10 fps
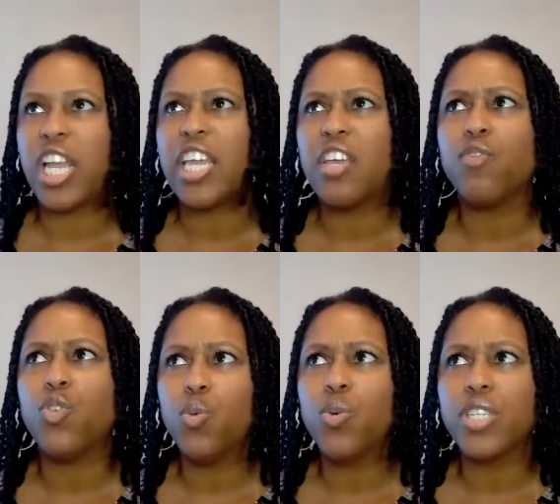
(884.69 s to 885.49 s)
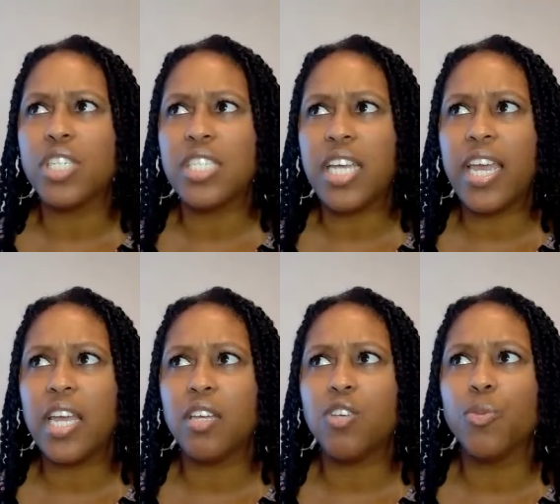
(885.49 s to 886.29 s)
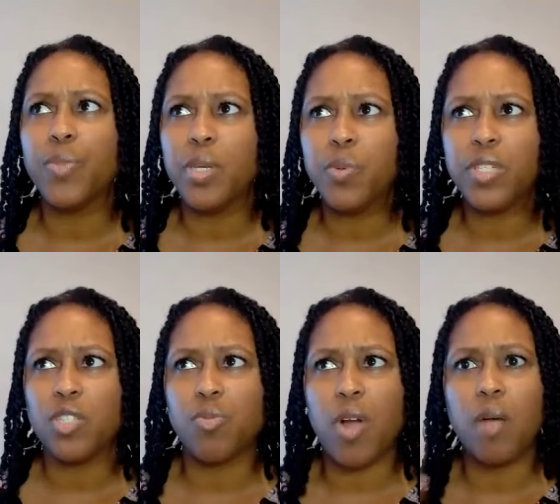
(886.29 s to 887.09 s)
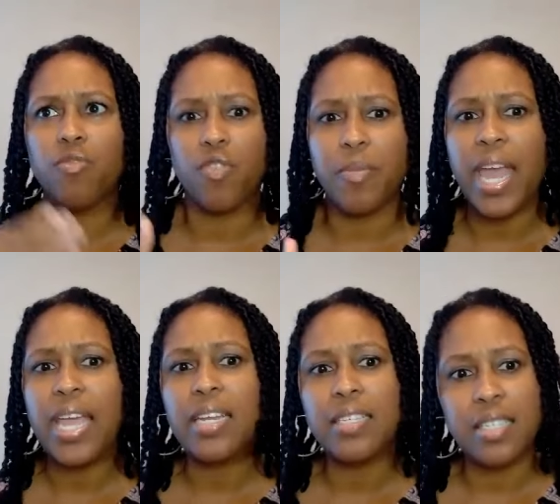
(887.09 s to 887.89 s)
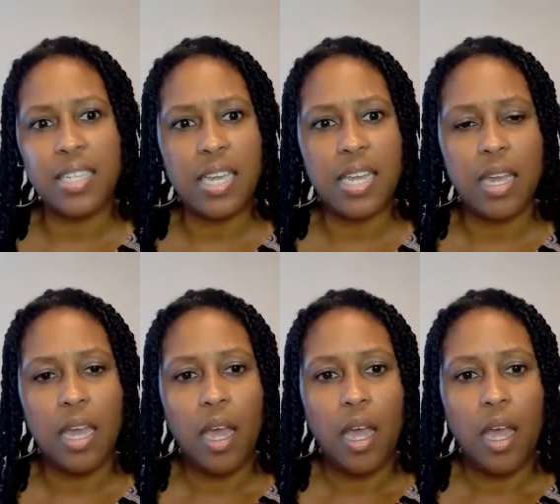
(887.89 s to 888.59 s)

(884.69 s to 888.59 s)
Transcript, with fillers: Like if you were to take your people with this problem from A to Z,